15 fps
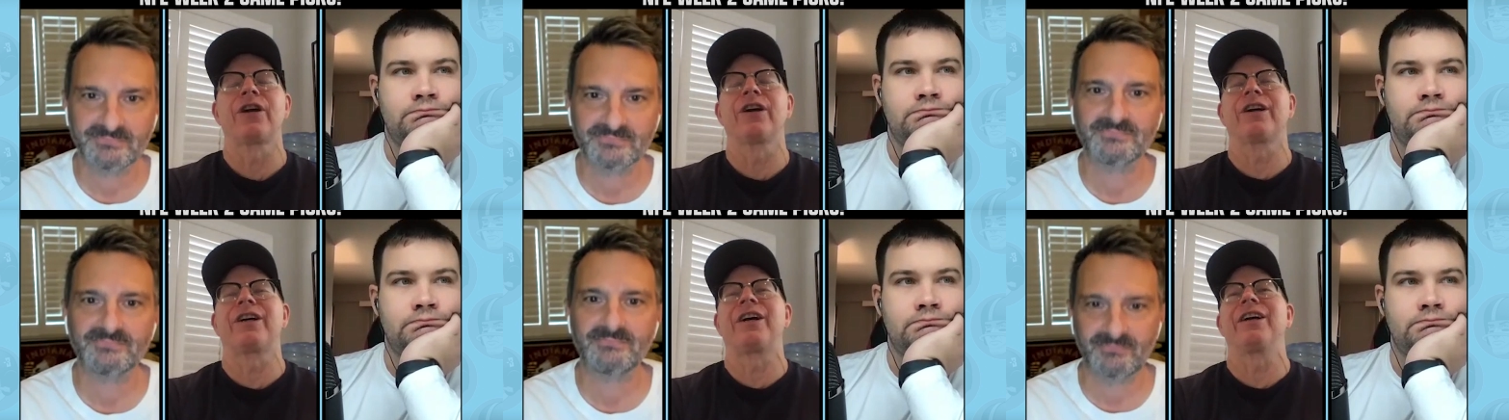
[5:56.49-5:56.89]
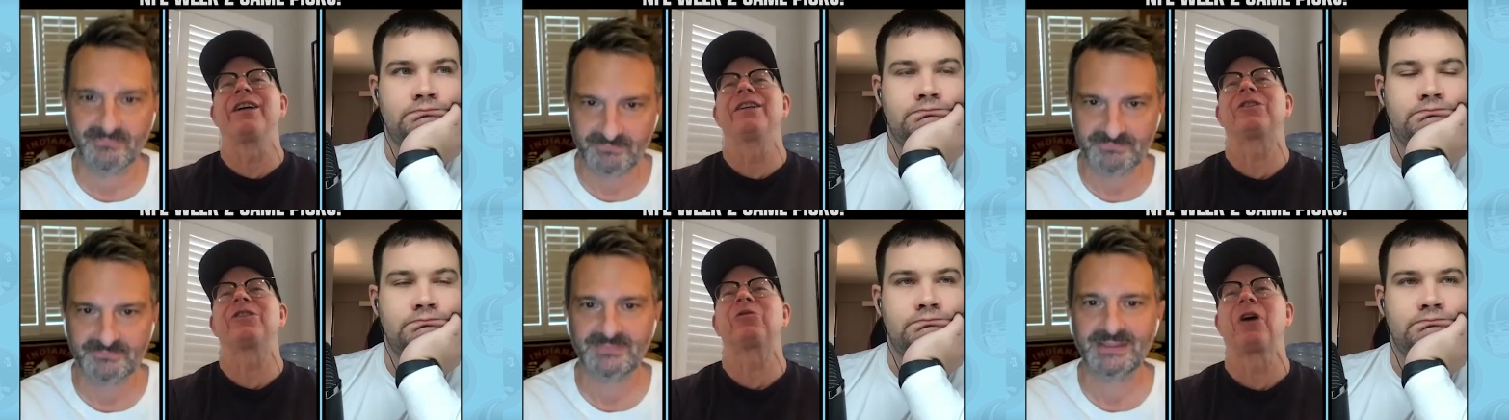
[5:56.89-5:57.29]
Speaker 1: are going to
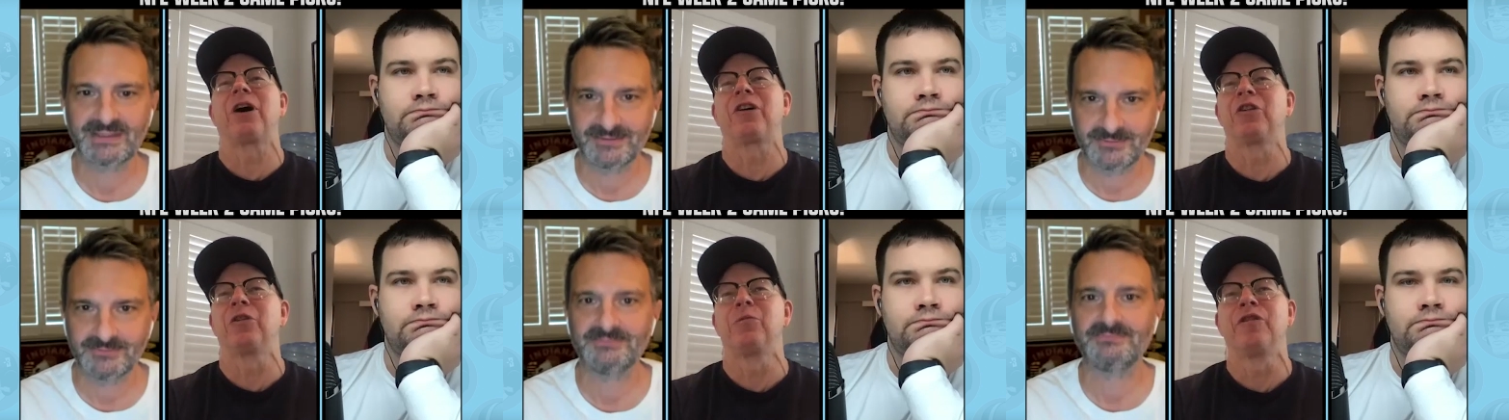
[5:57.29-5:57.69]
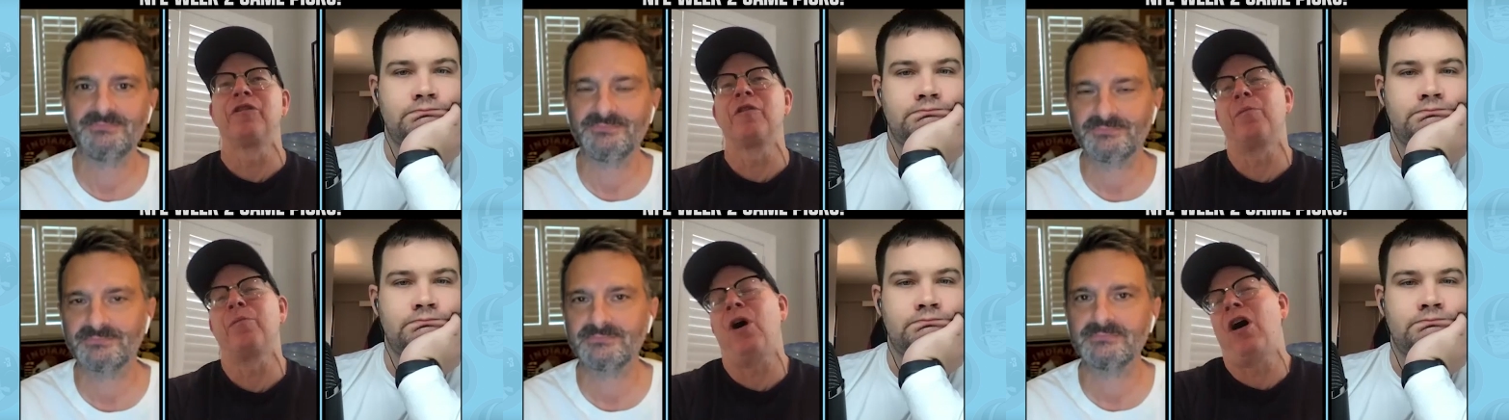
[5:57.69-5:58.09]
struggle to move the
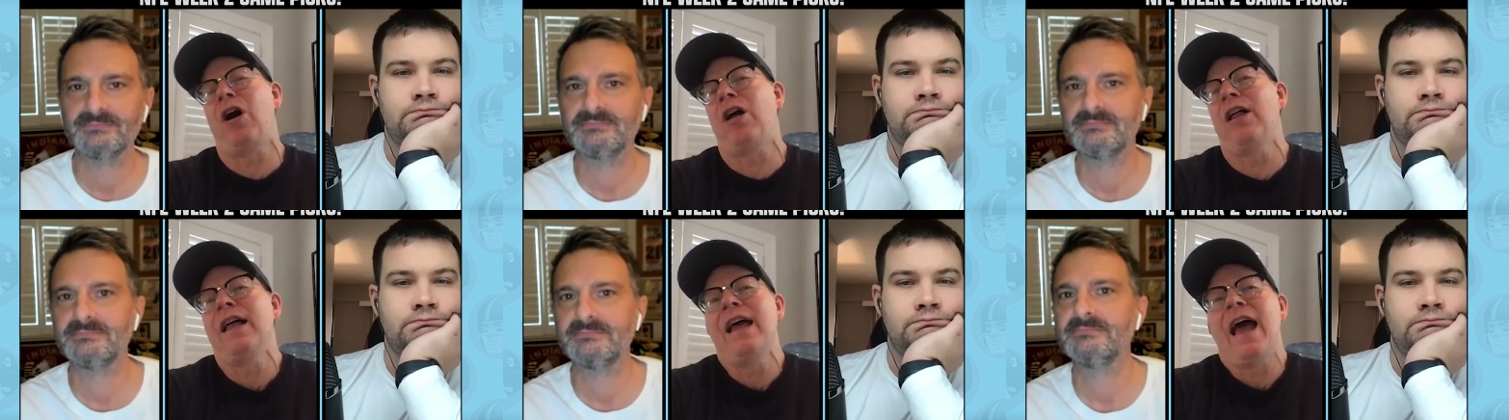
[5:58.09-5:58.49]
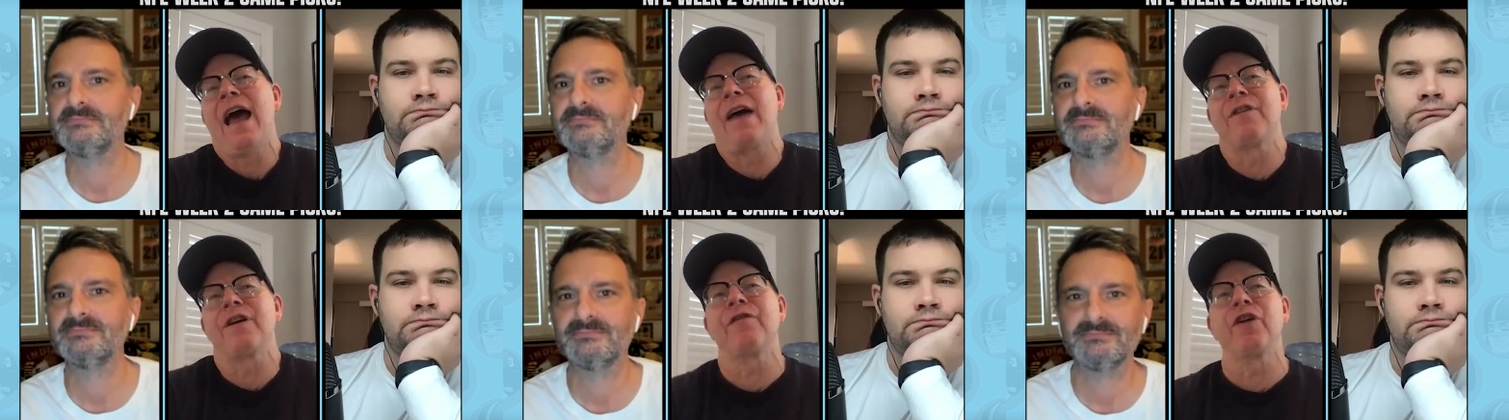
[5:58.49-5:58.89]
ball, having
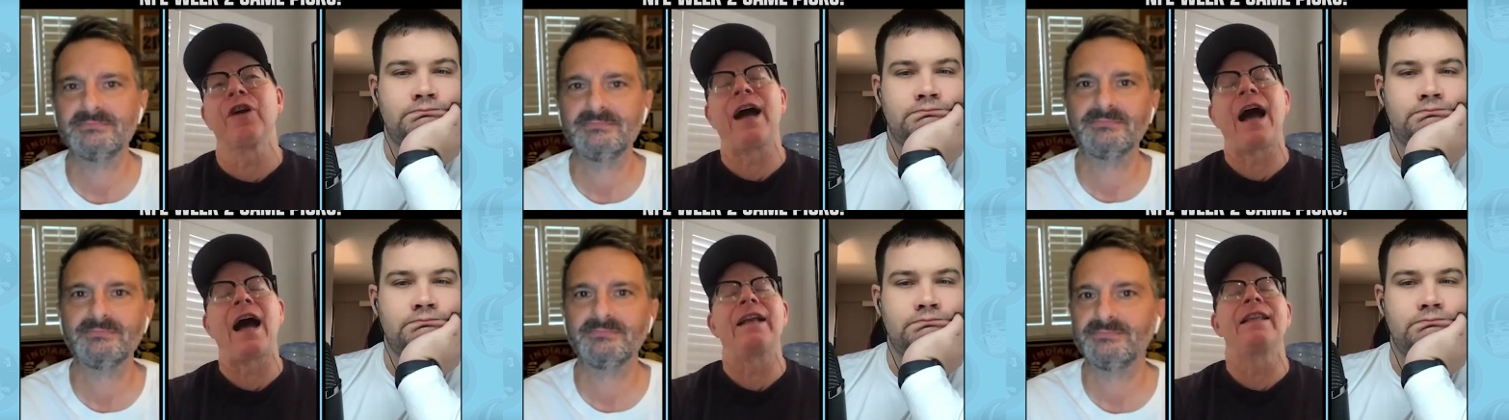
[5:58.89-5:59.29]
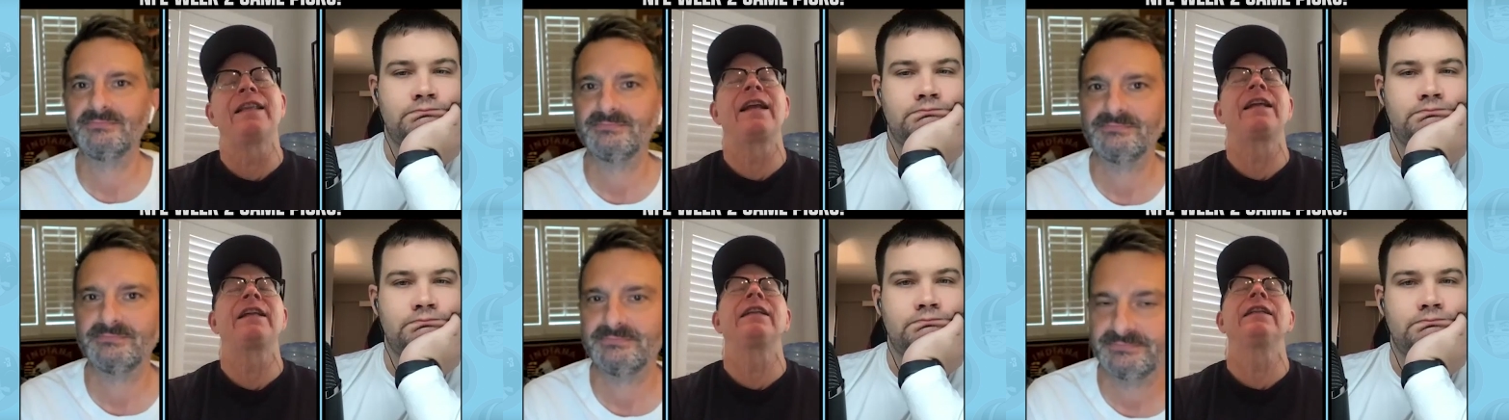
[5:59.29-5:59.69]
forgotten that it